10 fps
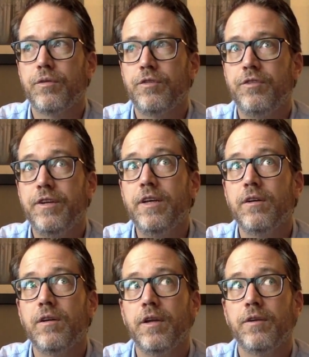
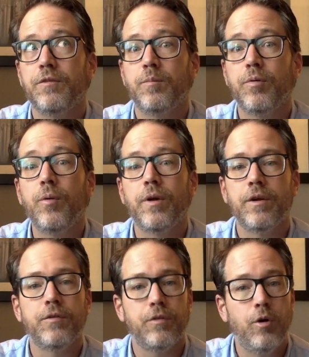seal is
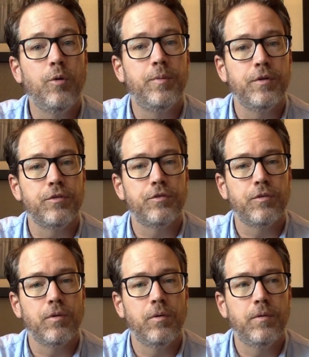broken to open the
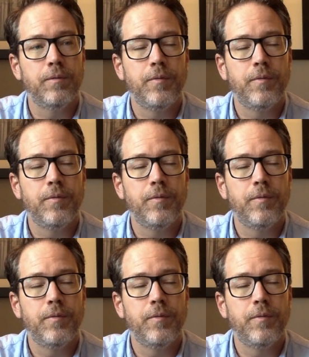scroll,